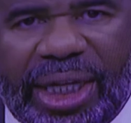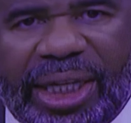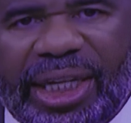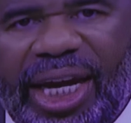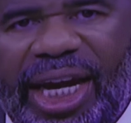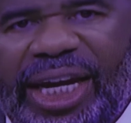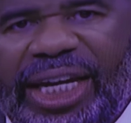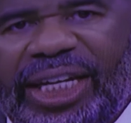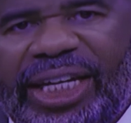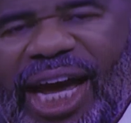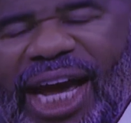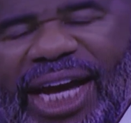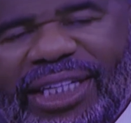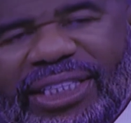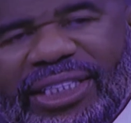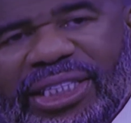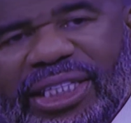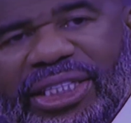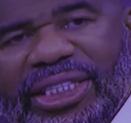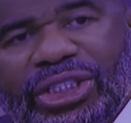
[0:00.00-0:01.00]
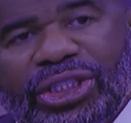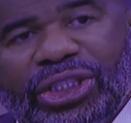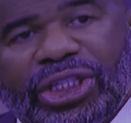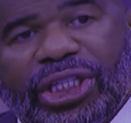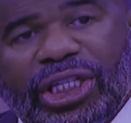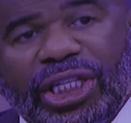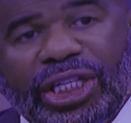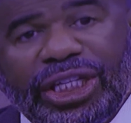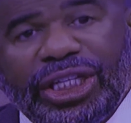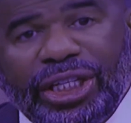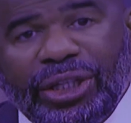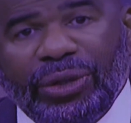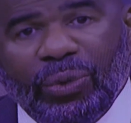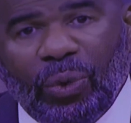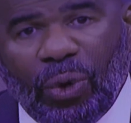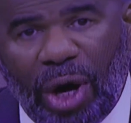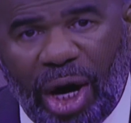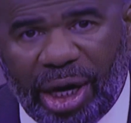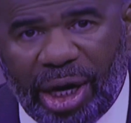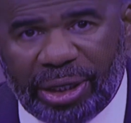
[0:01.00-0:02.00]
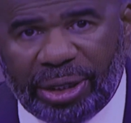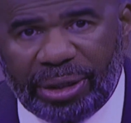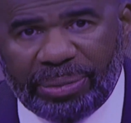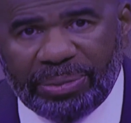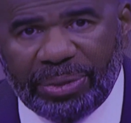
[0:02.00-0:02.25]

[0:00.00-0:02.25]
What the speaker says: gain access to clean water.